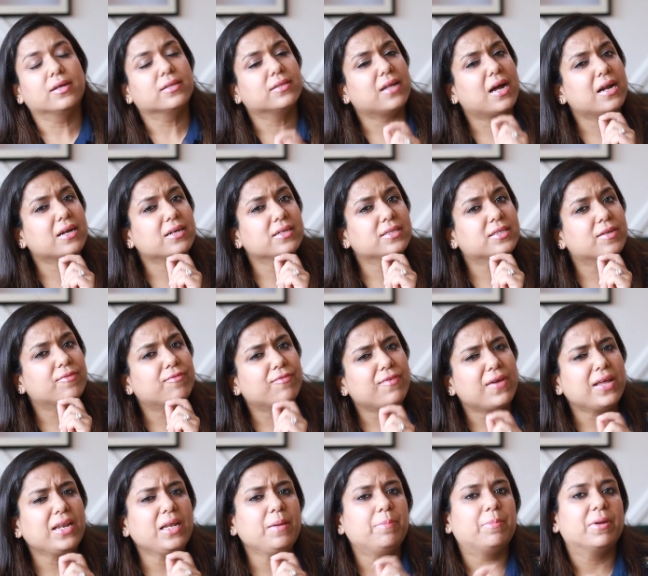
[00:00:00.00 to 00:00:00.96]
That is a
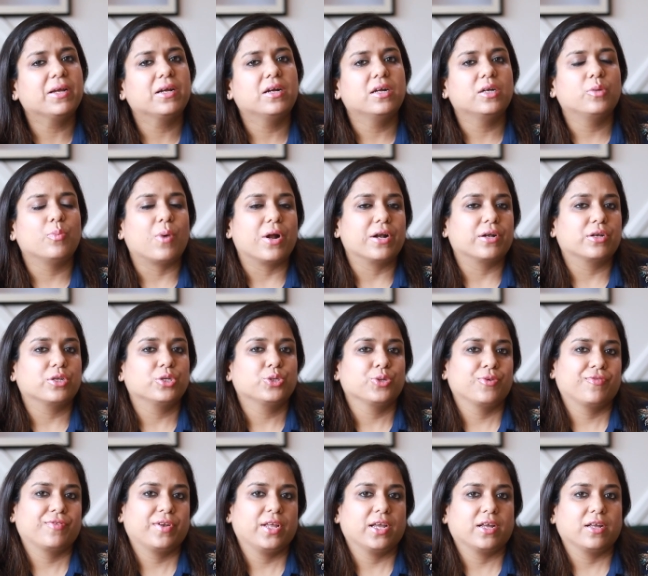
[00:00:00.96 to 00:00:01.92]
very big advantage
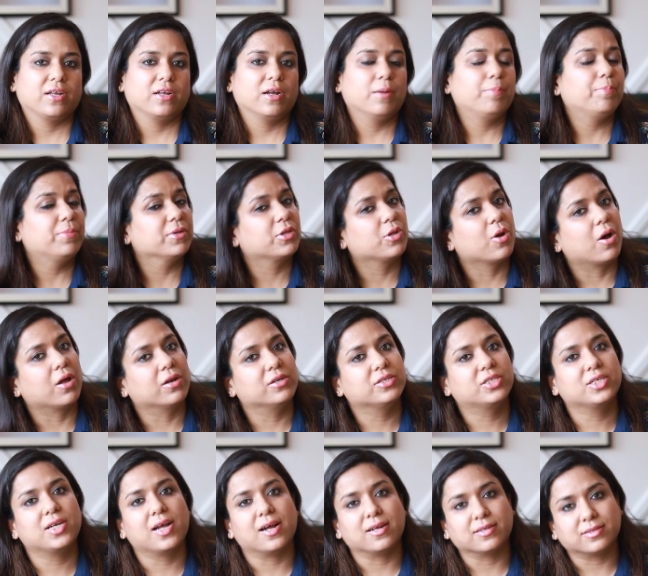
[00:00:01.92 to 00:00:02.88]
of taking up
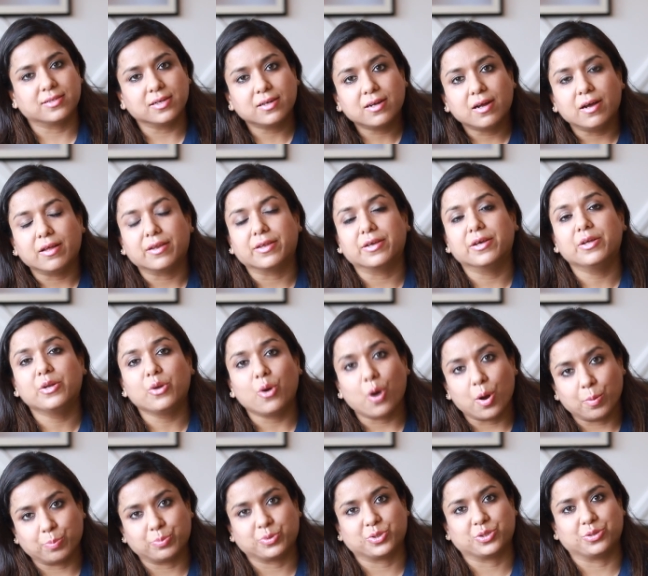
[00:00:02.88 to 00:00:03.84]
pathology as a career
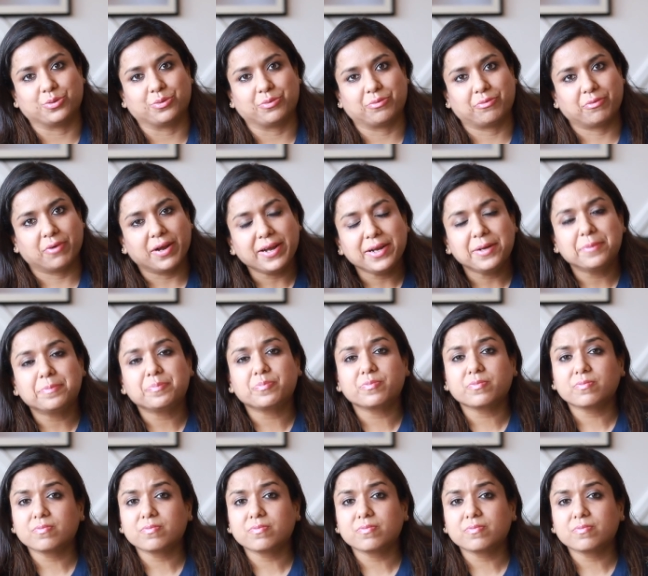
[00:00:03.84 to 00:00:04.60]
option, right?